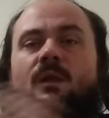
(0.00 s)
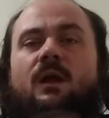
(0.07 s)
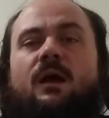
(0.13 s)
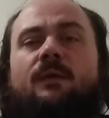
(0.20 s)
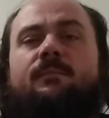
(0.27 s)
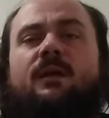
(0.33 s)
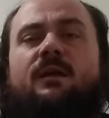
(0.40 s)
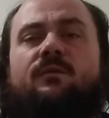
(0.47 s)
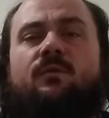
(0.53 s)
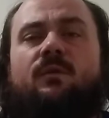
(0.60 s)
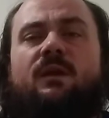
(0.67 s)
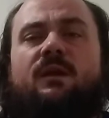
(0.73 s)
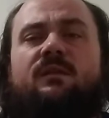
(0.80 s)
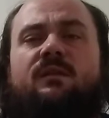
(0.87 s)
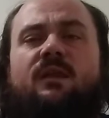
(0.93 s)
I'm not
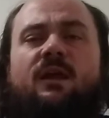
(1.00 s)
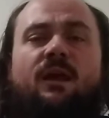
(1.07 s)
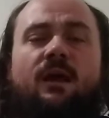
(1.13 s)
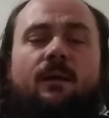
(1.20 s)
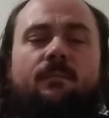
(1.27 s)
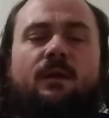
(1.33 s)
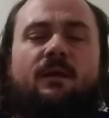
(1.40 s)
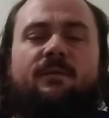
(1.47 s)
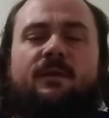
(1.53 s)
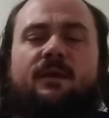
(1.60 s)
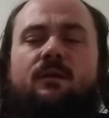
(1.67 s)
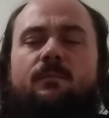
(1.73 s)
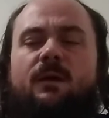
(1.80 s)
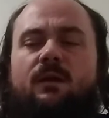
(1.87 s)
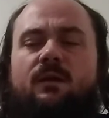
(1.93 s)
doing anything. I'm not
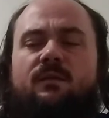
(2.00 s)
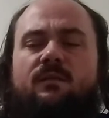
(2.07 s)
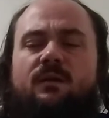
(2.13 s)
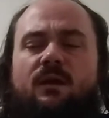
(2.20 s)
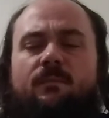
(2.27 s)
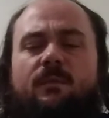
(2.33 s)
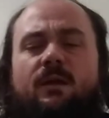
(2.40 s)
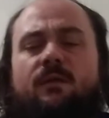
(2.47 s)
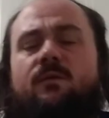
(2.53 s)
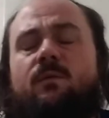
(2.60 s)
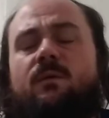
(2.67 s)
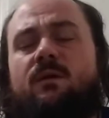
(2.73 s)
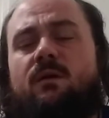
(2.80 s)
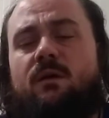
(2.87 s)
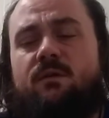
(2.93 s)
thinking about anything. I'm not
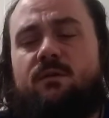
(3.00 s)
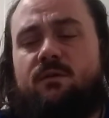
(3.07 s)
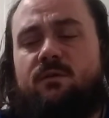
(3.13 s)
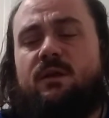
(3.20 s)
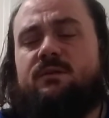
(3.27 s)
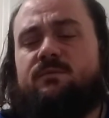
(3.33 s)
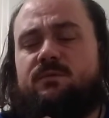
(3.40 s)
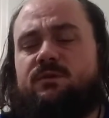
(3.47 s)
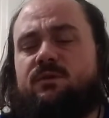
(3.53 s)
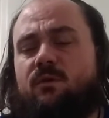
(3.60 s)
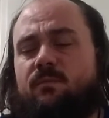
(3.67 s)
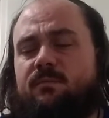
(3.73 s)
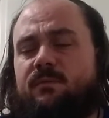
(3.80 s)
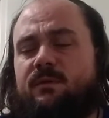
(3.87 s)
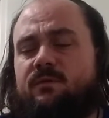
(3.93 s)
doing. That's what you
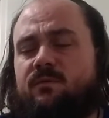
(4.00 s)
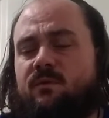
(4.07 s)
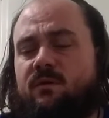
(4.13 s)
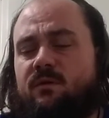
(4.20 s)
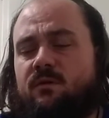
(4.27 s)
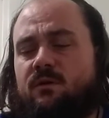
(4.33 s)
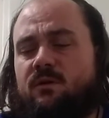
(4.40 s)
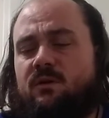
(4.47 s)
hope and wish for.